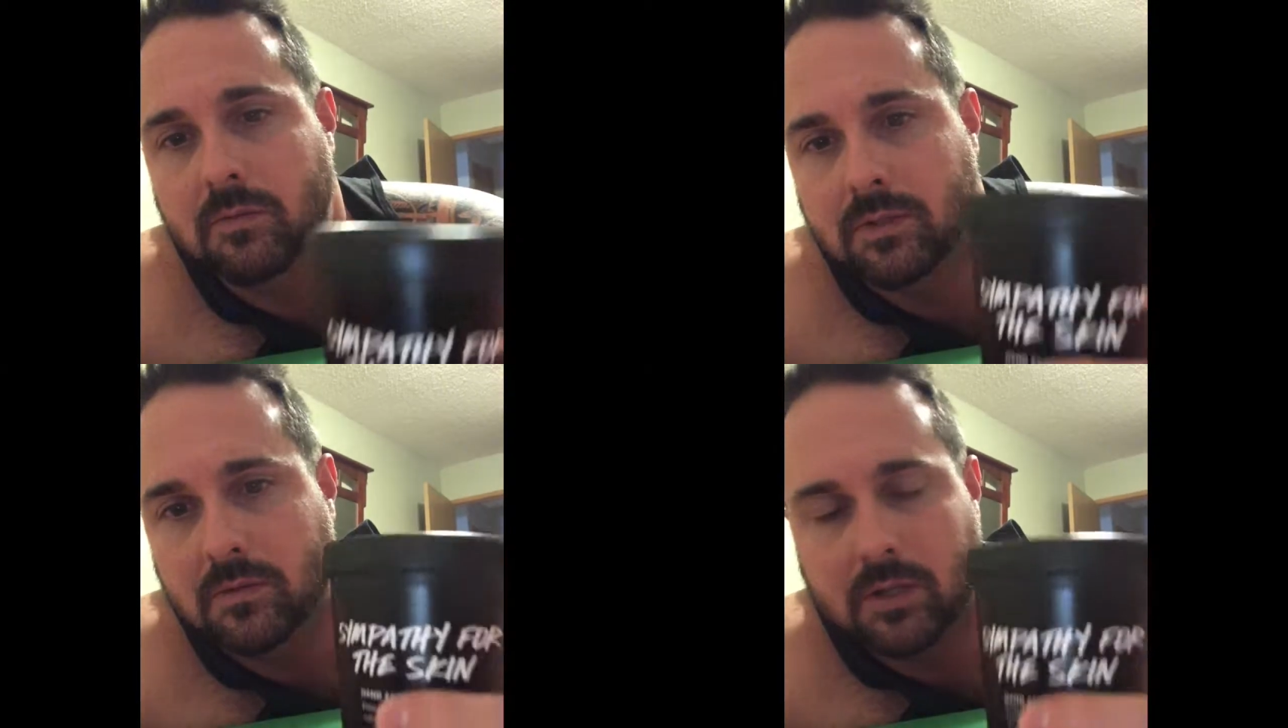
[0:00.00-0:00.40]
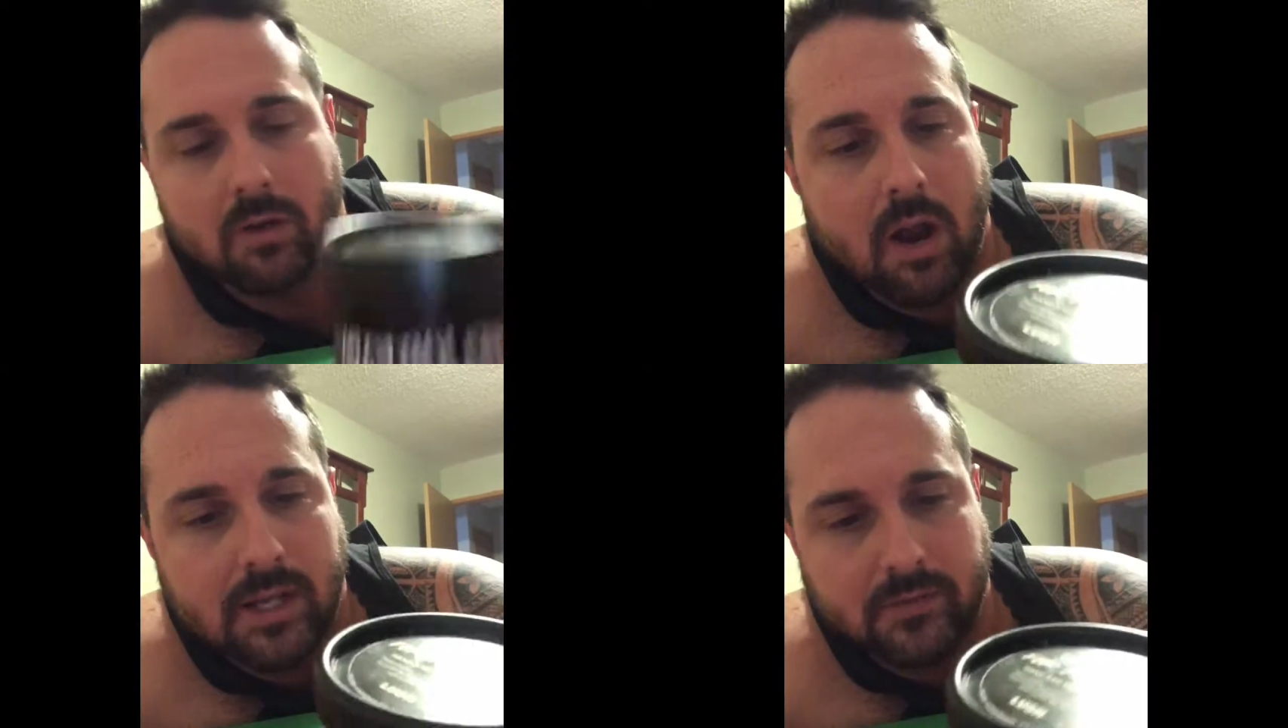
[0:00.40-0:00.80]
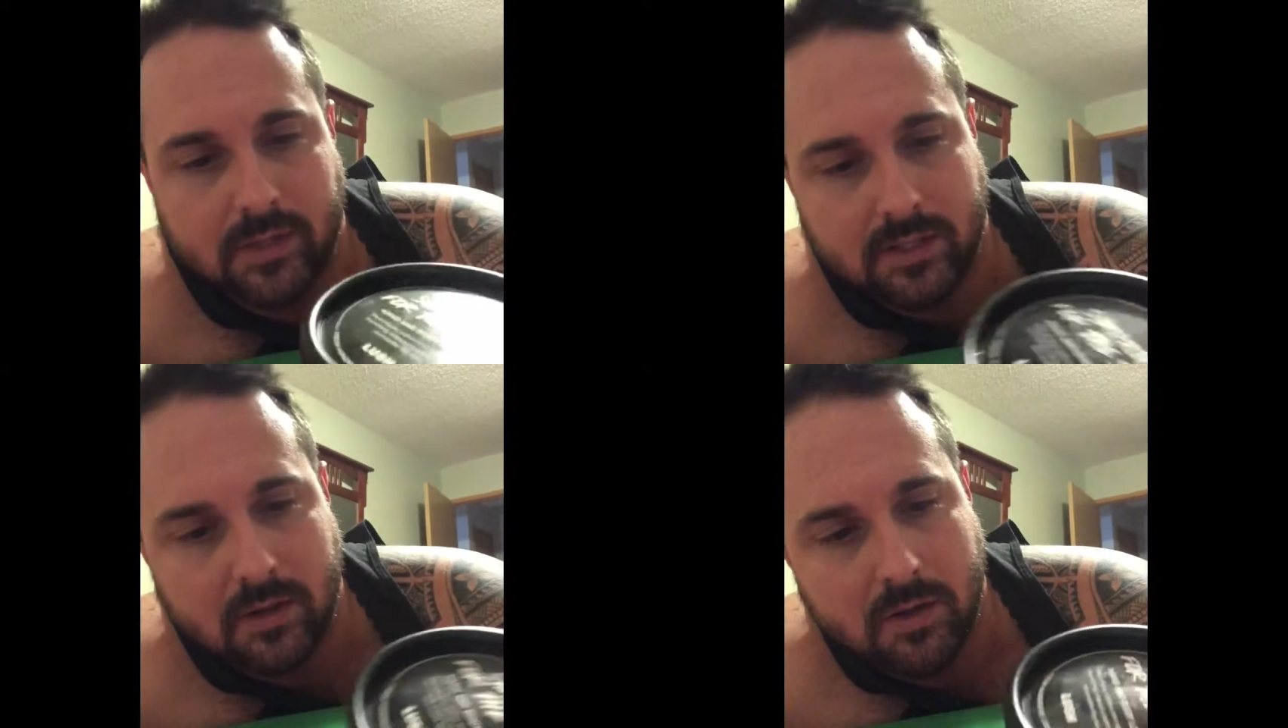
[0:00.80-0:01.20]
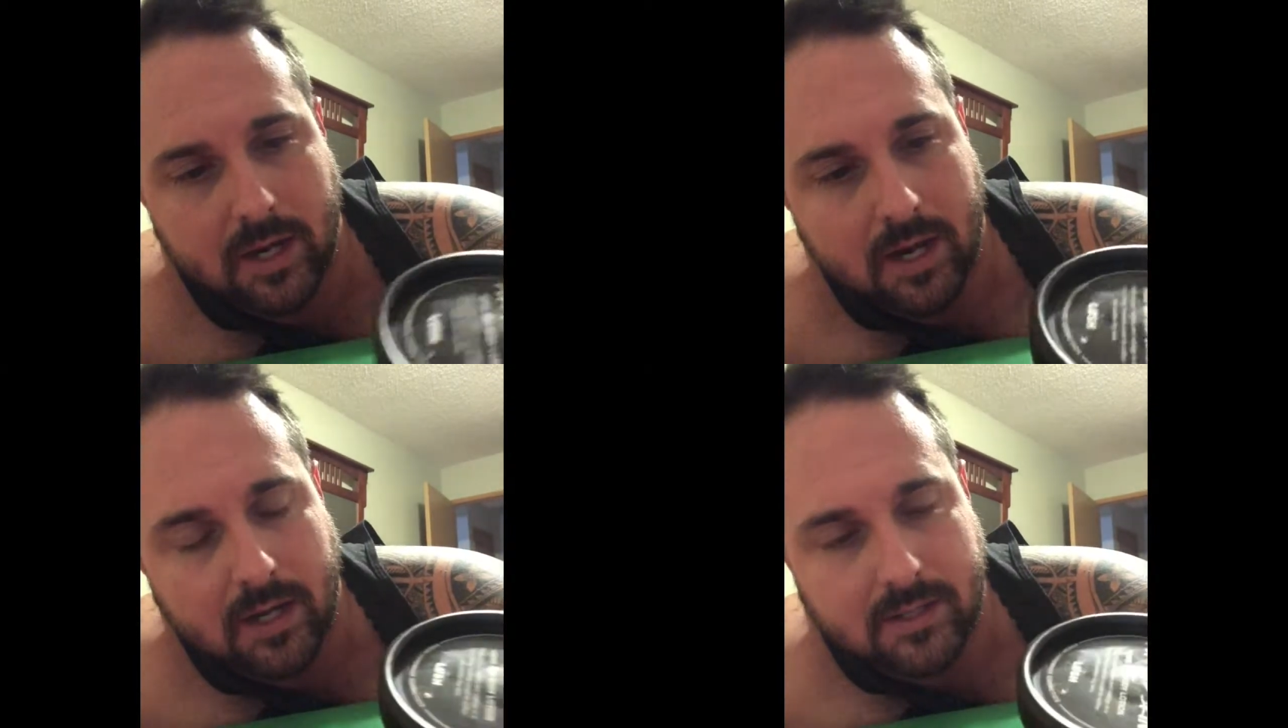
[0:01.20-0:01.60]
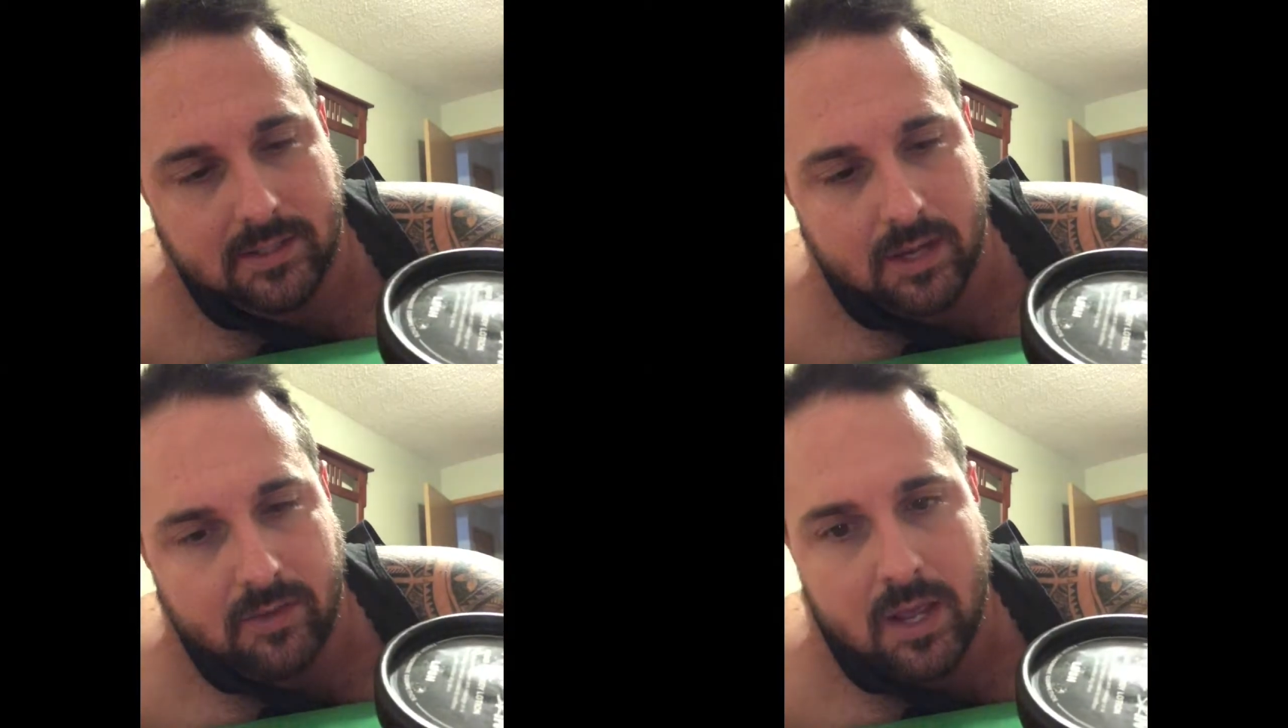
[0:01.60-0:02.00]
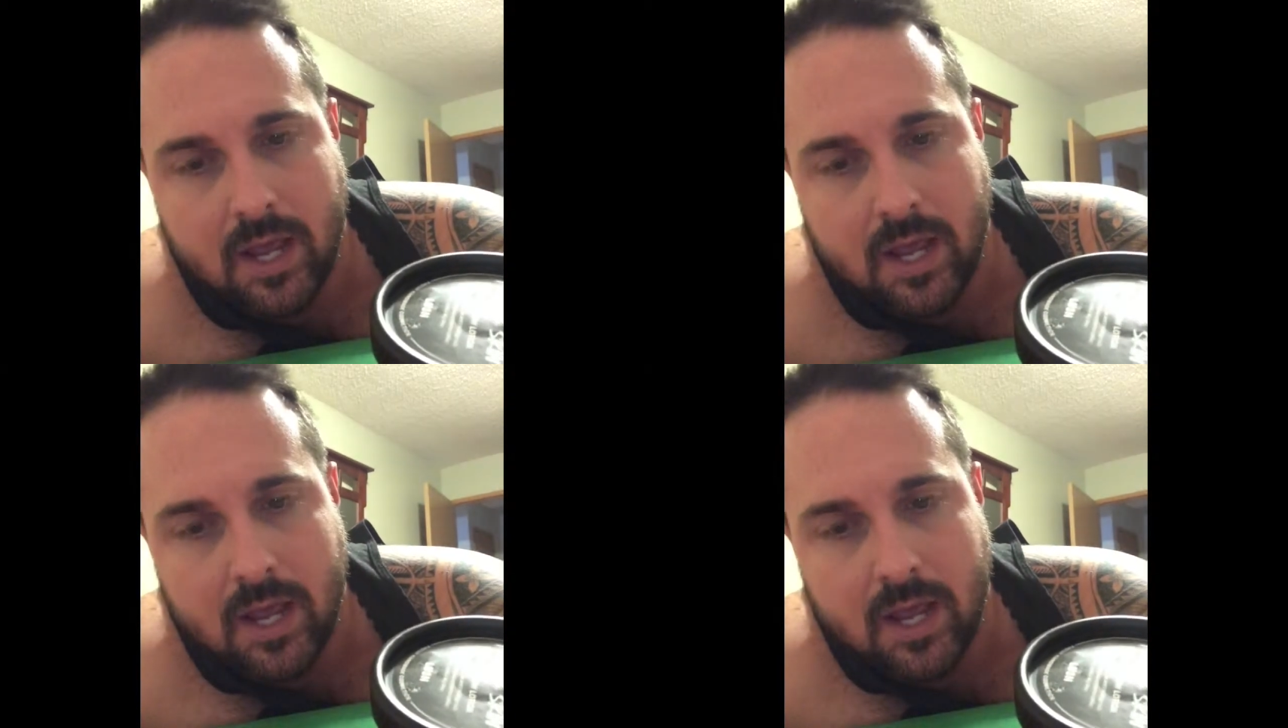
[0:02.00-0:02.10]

with doing CrossFit and all that kind of stuff,